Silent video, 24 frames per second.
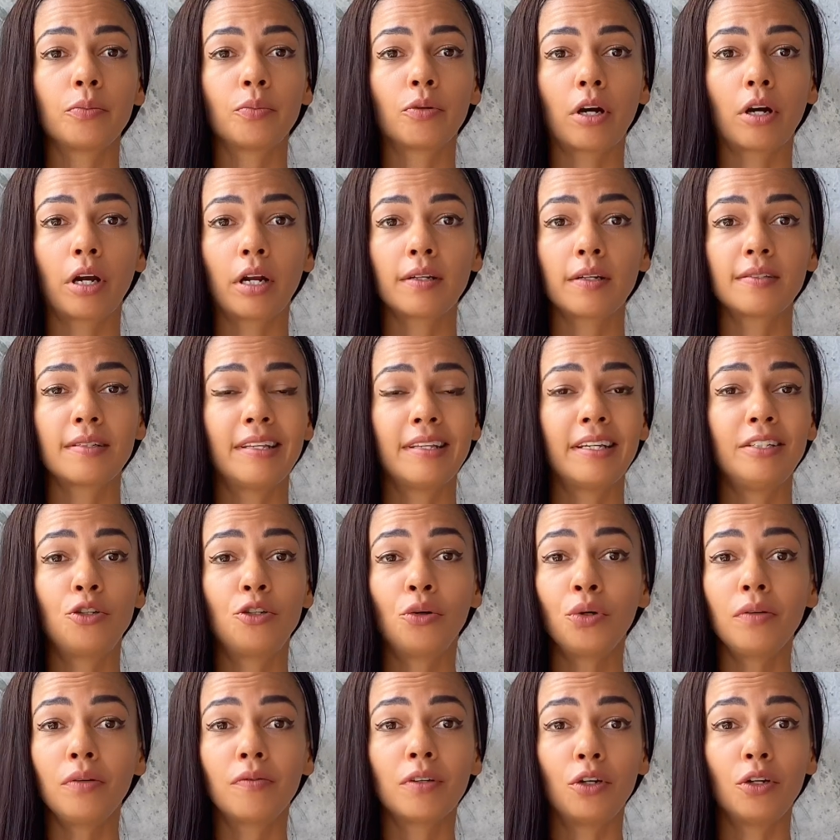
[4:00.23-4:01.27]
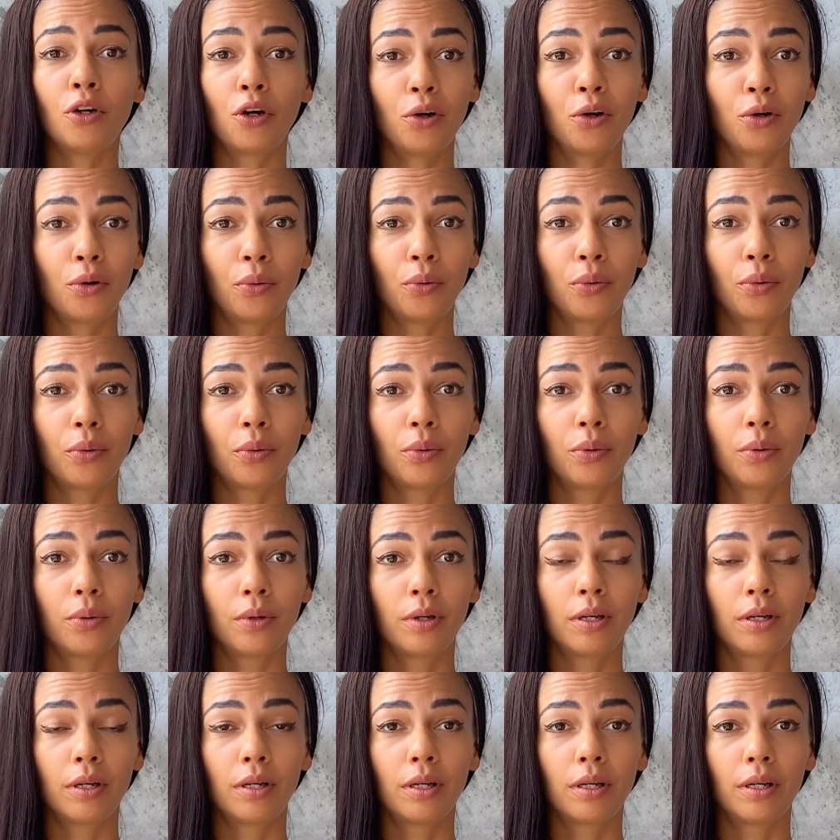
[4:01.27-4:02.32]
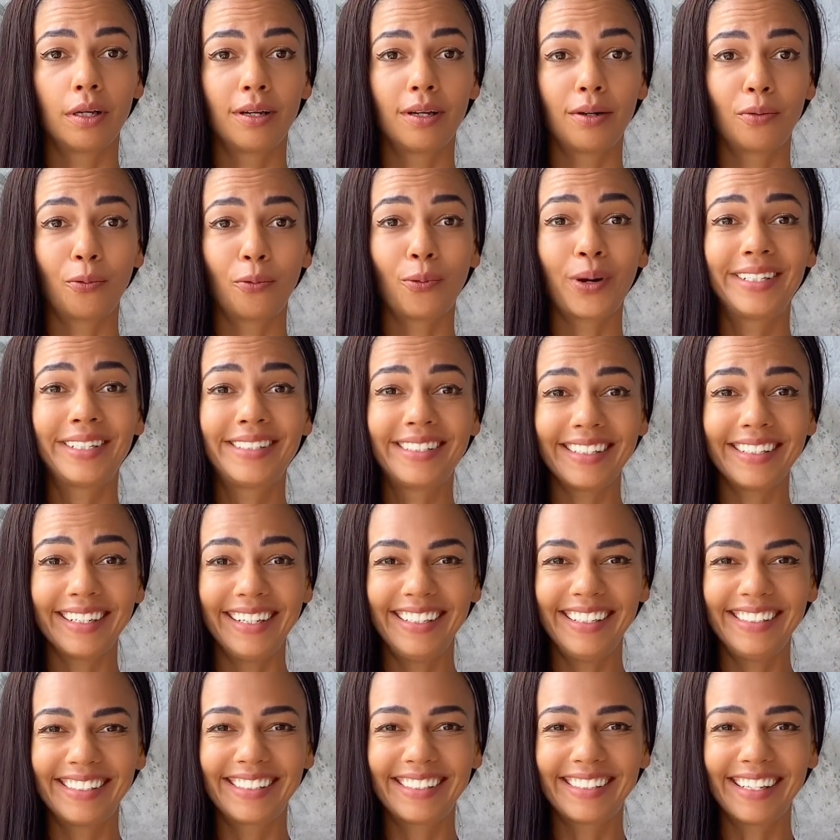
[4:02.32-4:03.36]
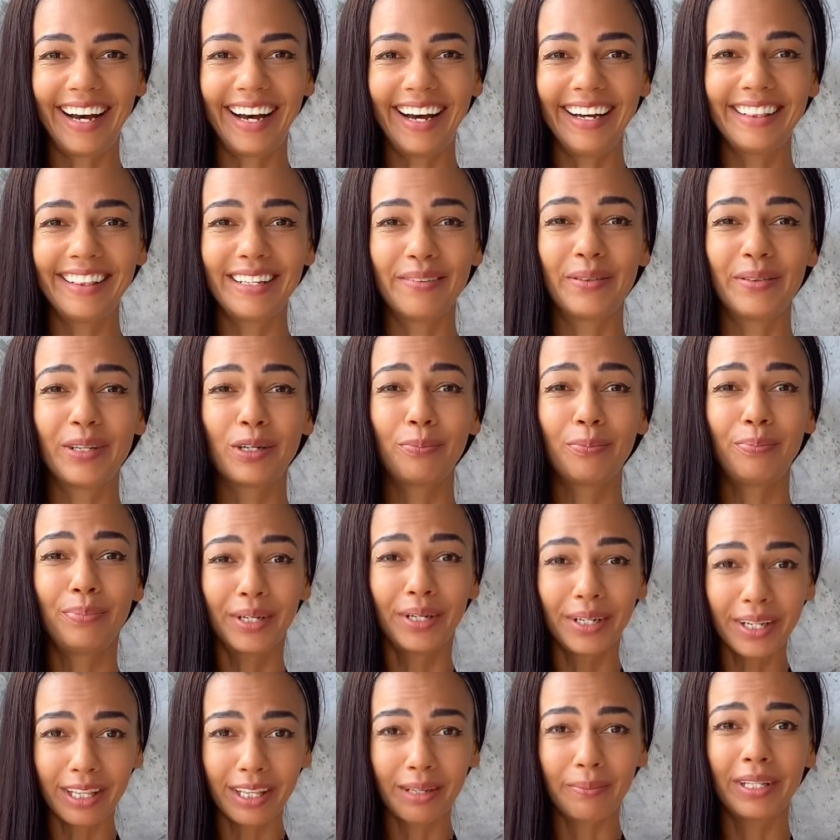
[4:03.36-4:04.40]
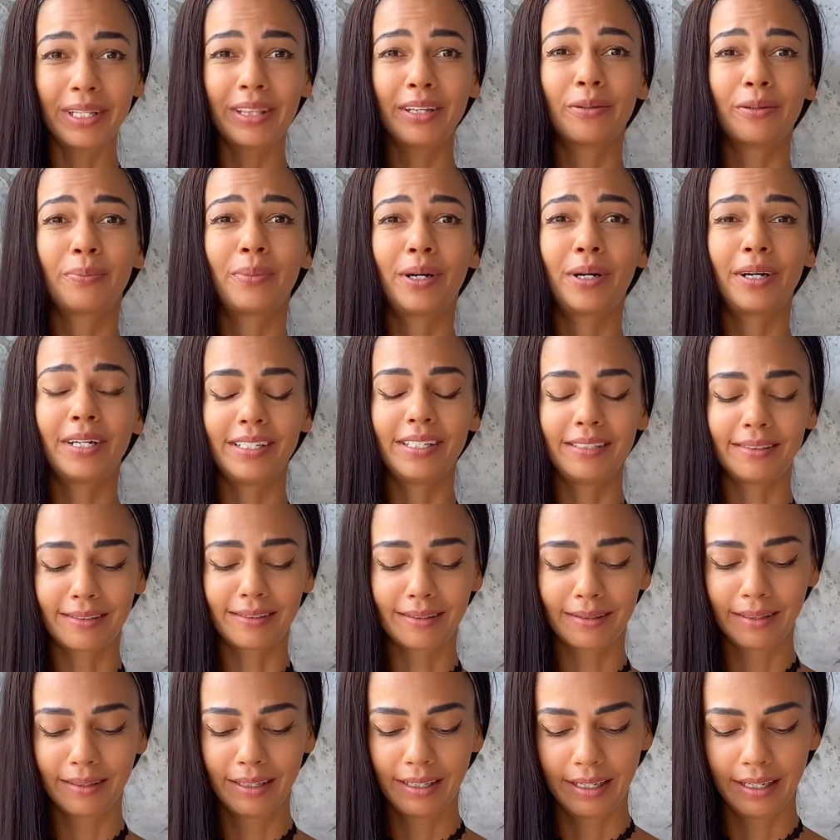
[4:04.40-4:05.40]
products and they don't even know what's inside them and they're putting them in their bodies.